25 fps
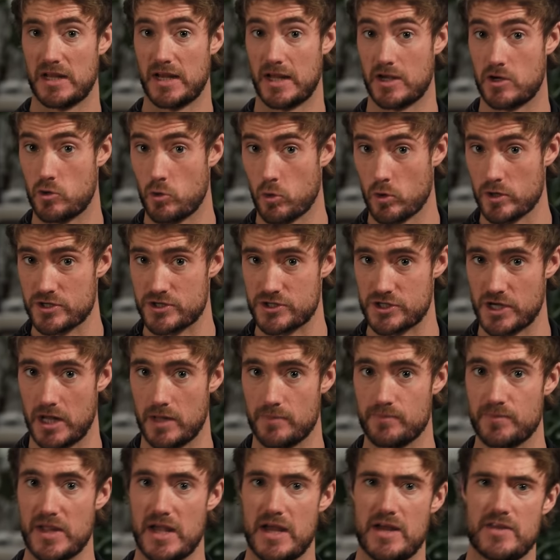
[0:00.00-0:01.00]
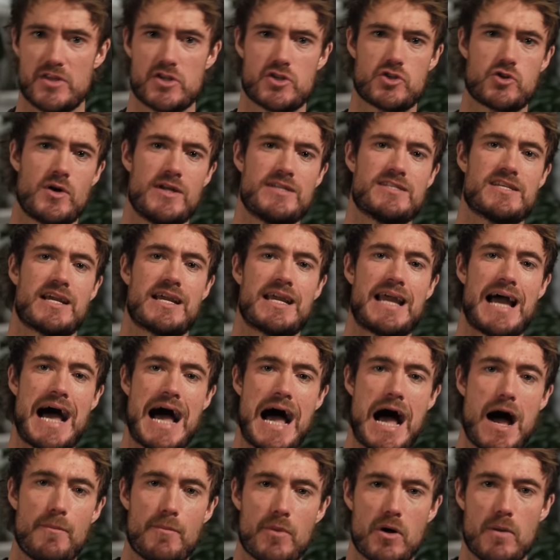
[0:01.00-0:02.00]
like cortisol. This creates a
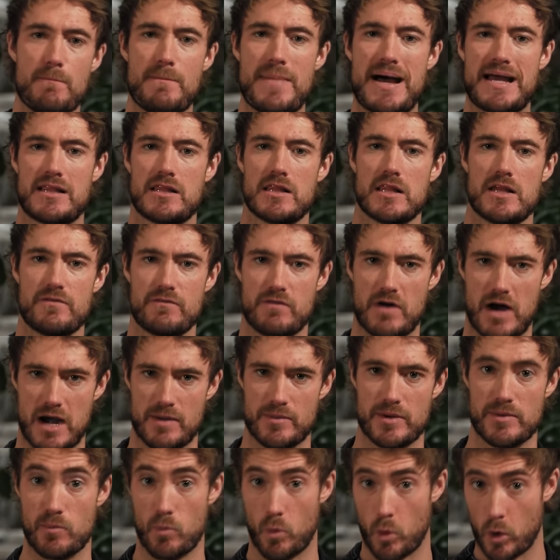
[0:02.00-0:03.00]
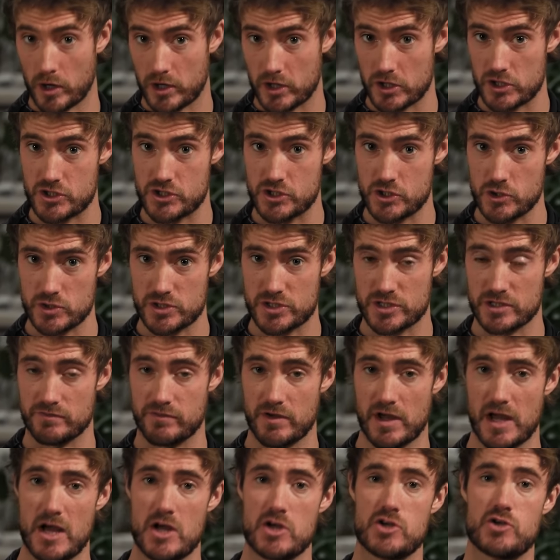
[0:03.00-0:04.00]
calmer mental environment more conducive
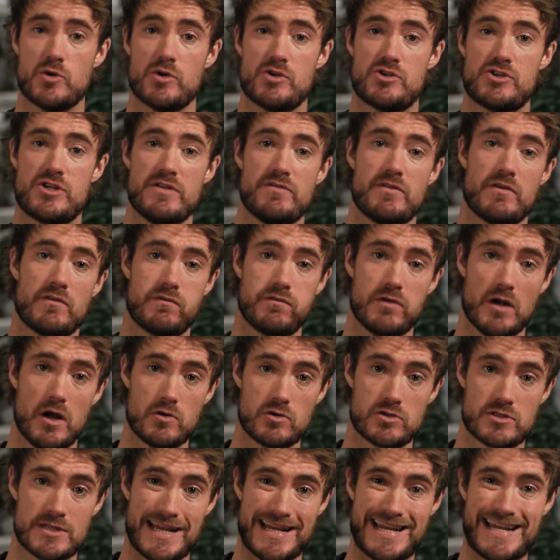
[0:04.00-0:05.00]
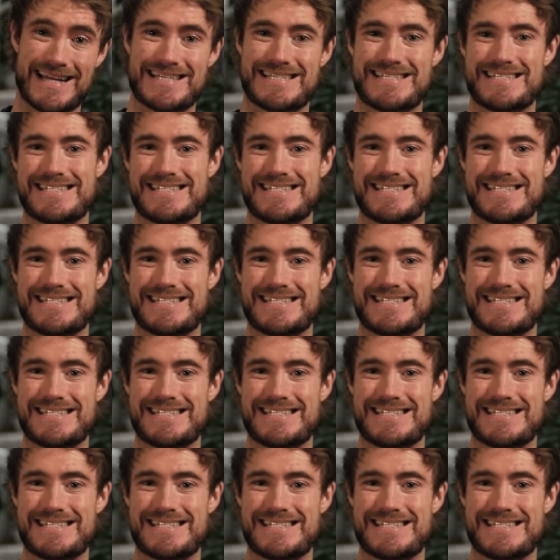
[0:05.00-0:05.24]
to achieving flow state and